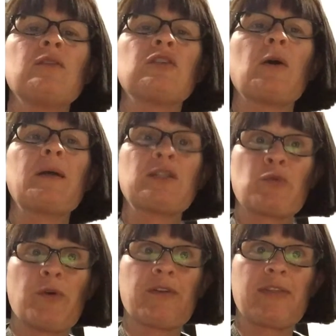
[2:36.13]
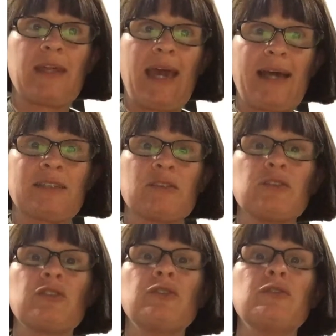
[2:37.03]
So it's worth the
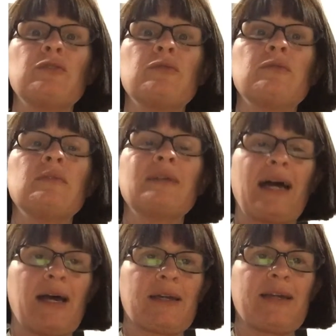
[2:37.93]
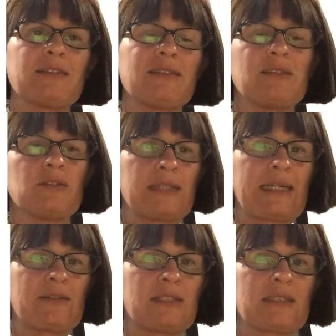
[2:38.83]
hassle to cancel out those
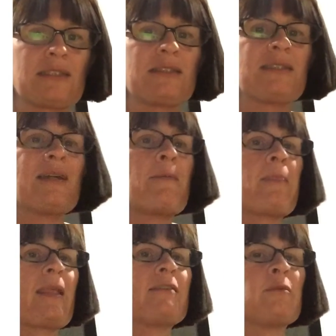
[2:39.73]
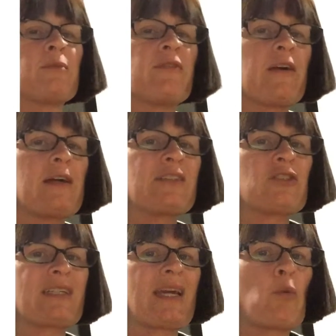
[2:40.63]
negative 6's and simplify our
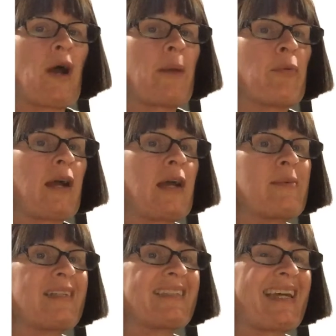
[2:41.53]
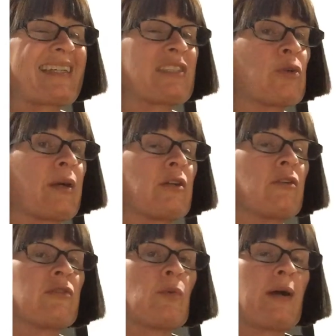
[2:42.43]
answer to get y prime is x squared
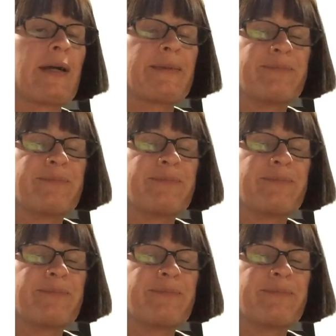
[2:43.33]
over y.